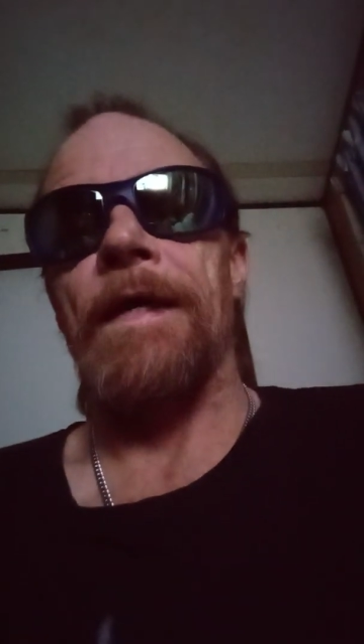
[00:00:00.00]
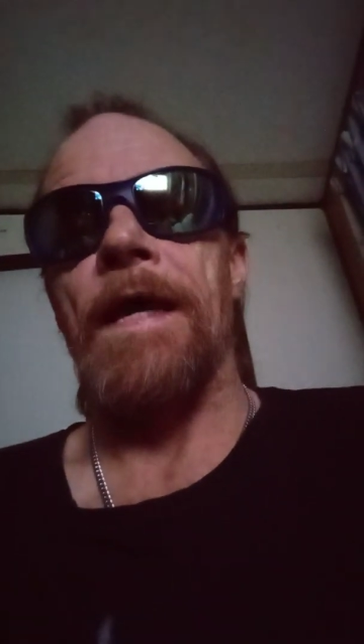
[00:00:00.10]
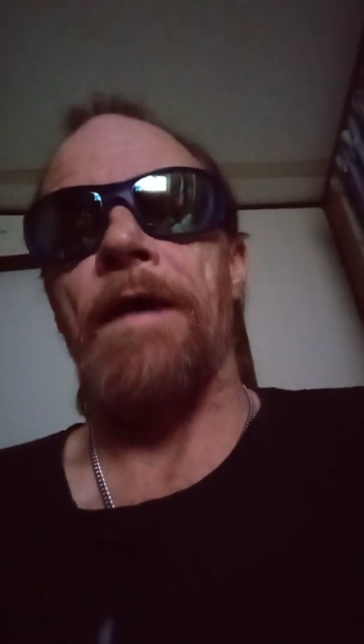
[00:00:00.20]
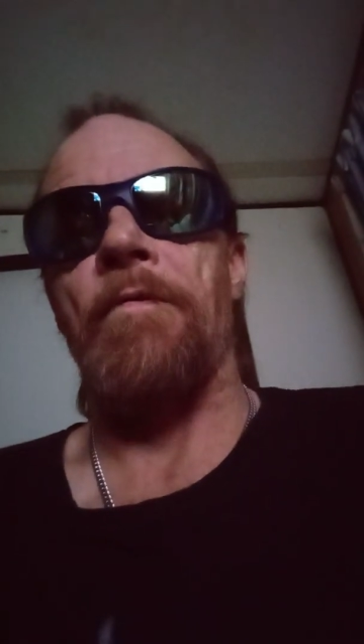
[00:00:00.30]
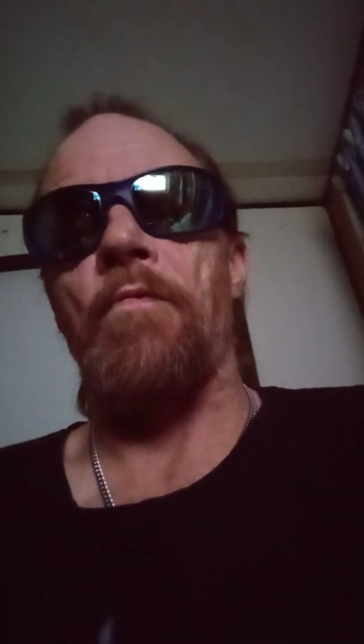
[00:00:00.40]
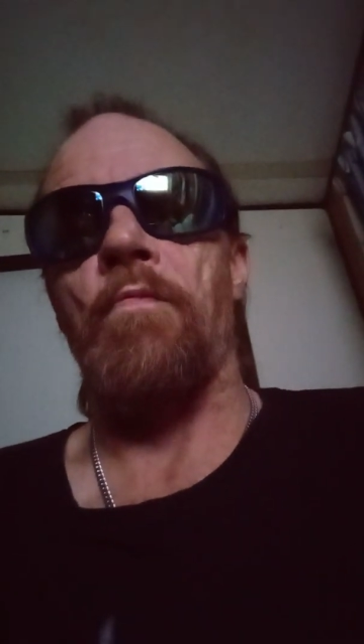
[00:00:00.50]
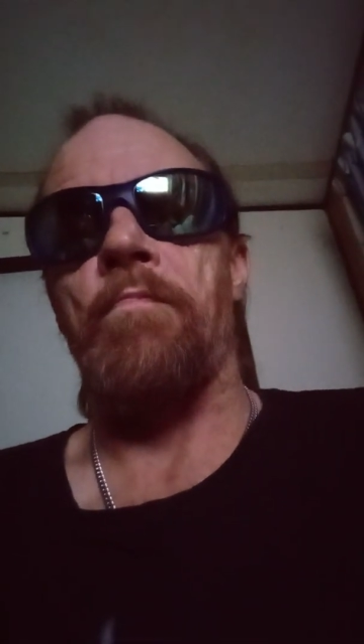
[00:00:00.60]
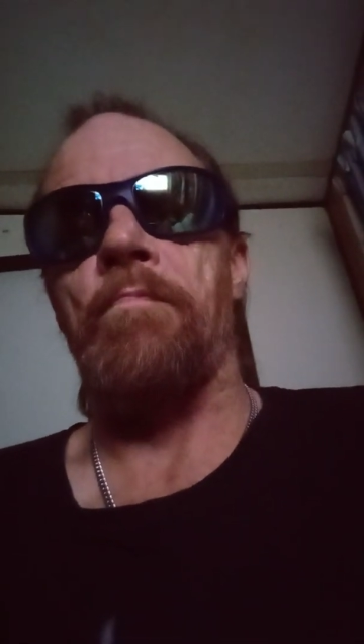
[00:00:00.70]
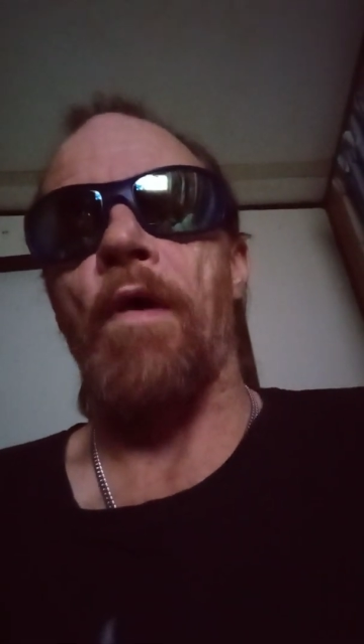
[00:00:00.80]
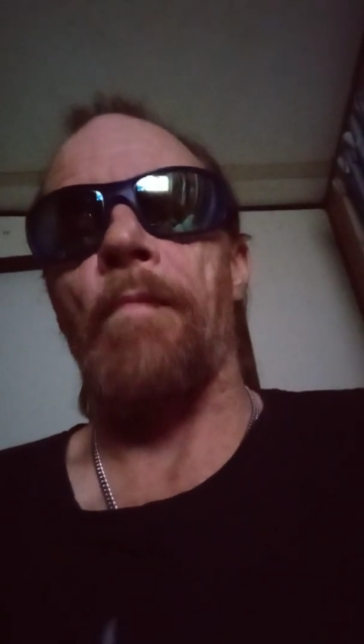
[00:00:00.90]
How
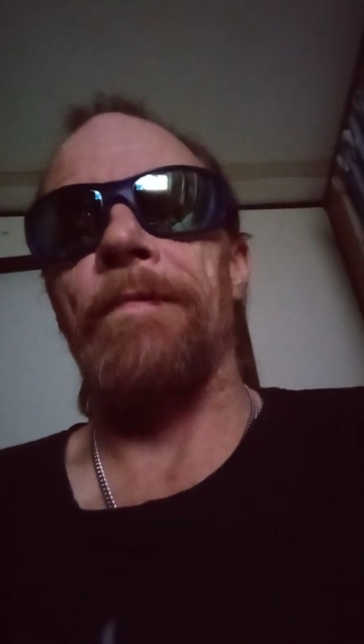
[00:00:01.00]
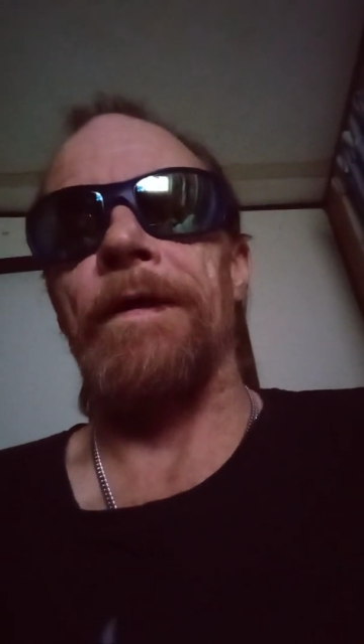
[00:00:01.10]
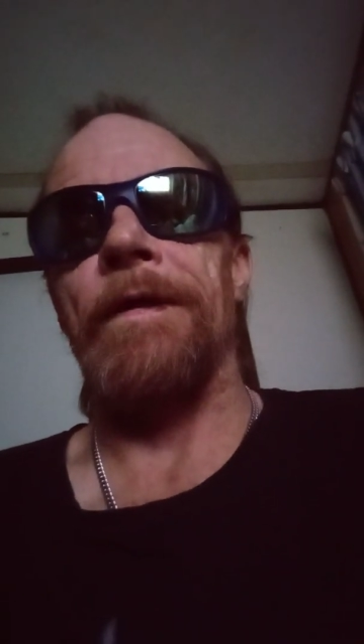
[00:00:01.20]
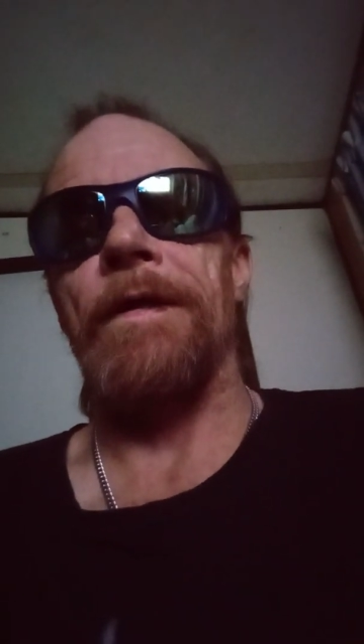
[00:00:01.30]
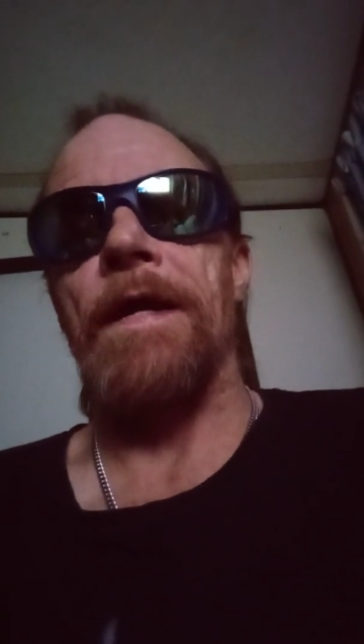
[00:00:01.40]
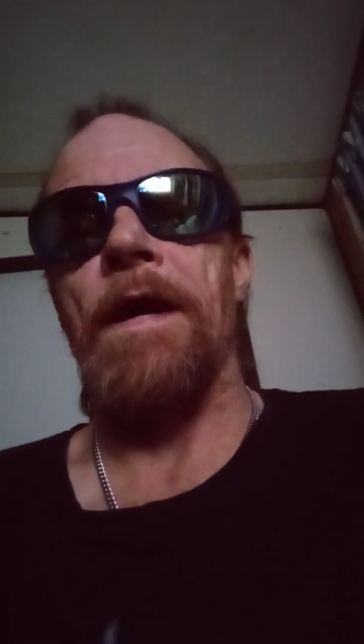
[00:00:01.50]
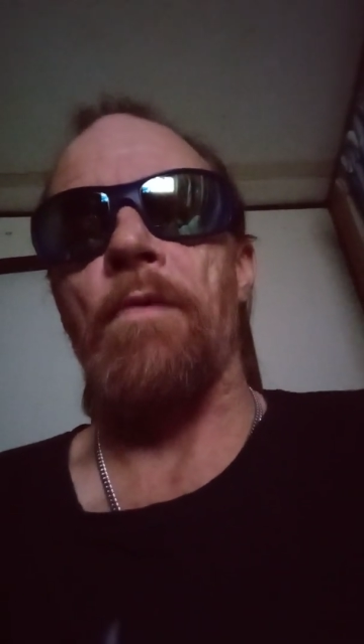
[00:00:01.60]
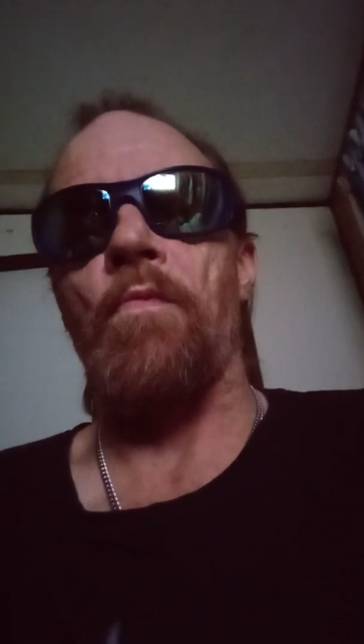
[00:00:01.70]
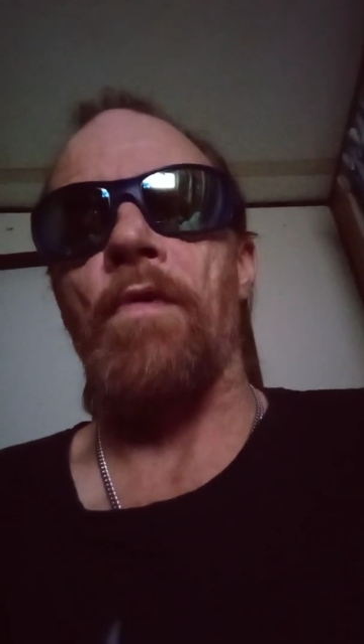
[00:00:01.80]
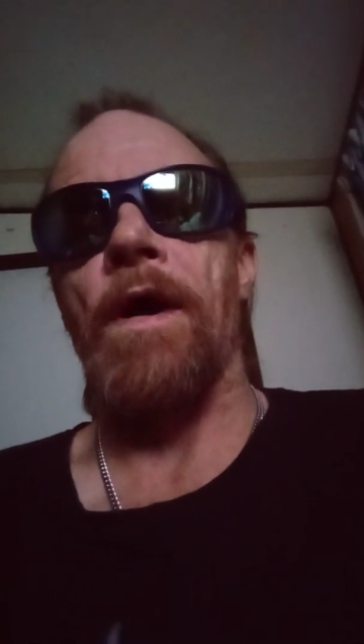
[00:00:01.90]
poppy and
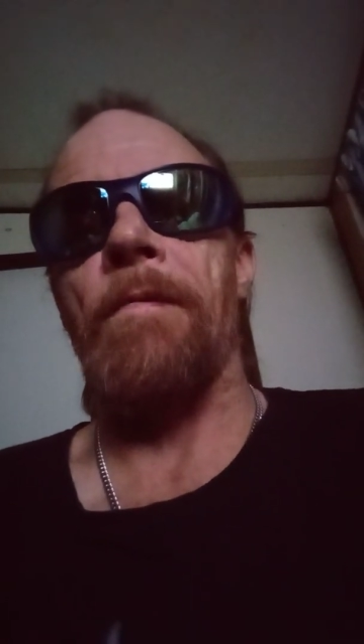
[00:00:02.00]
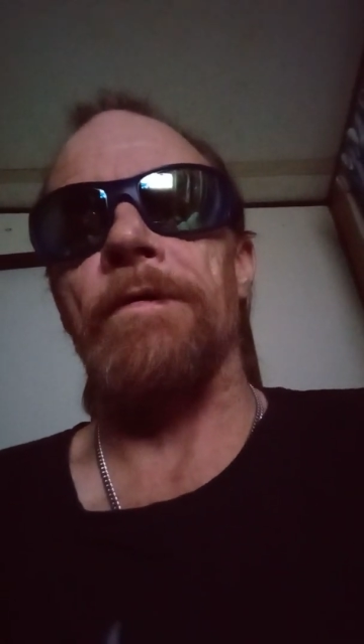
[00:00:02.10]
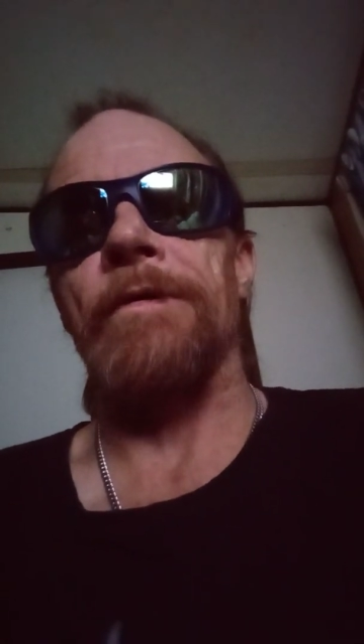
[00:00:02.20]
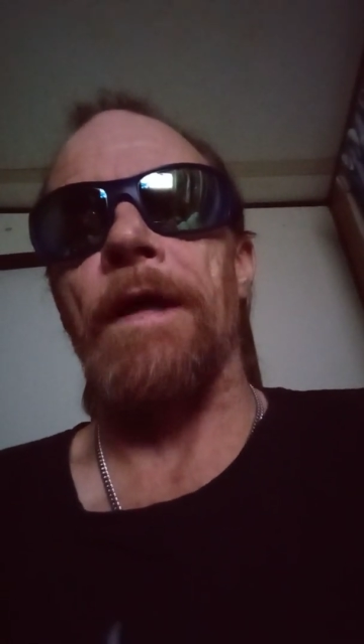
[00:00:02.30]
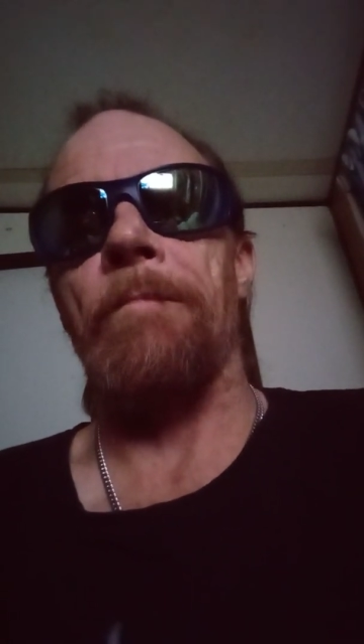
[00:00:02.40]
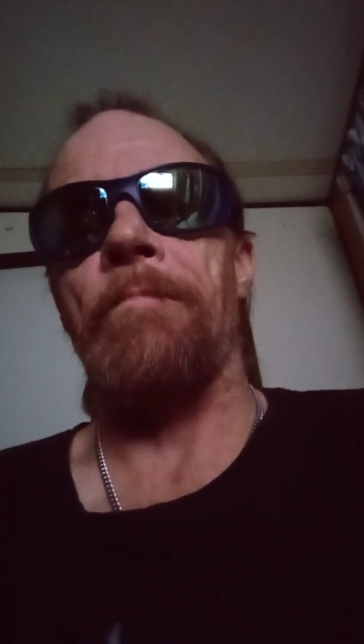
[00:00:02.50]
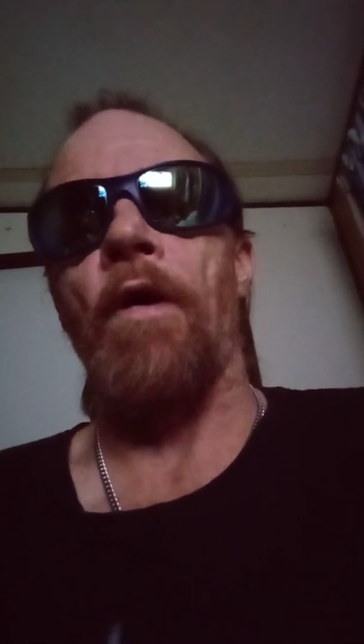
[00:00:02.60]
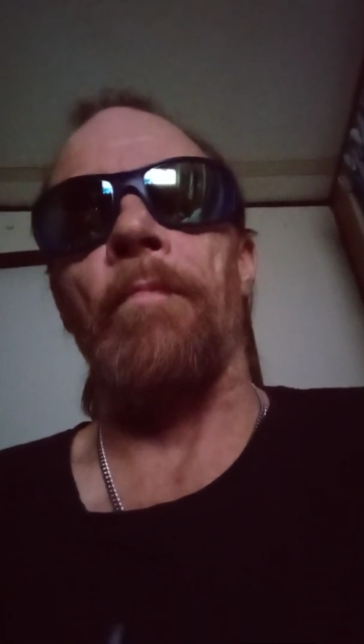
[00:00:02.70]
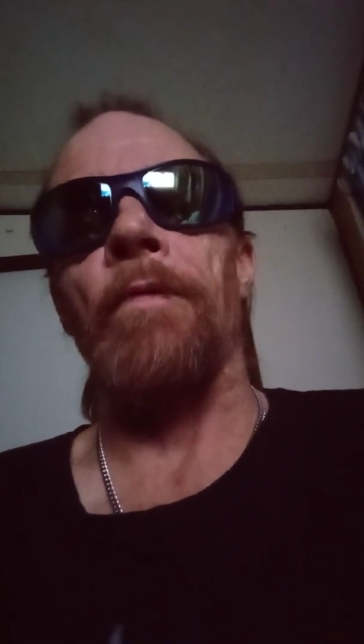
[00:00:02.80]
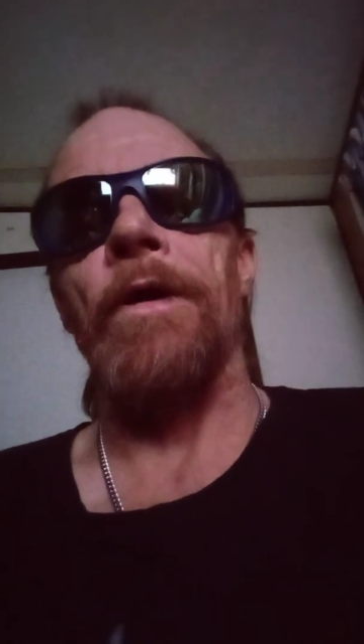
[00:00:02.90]
how much of that
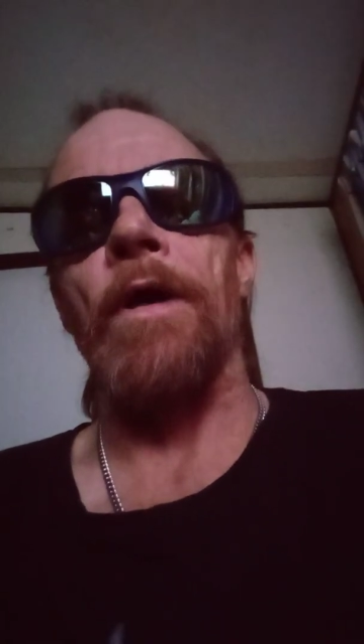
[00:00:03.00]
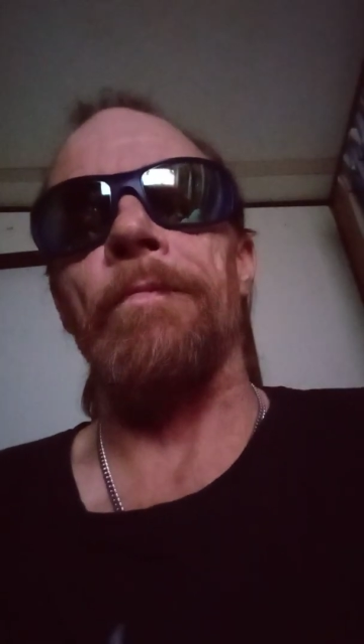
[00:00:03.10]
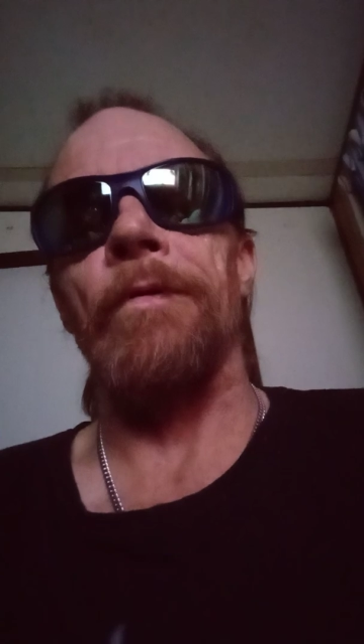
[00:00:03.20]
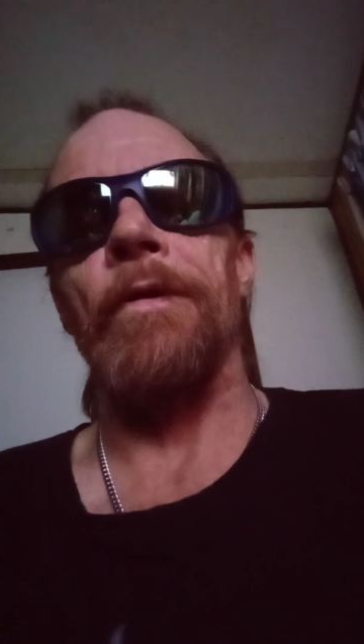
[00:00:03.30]
pop when you open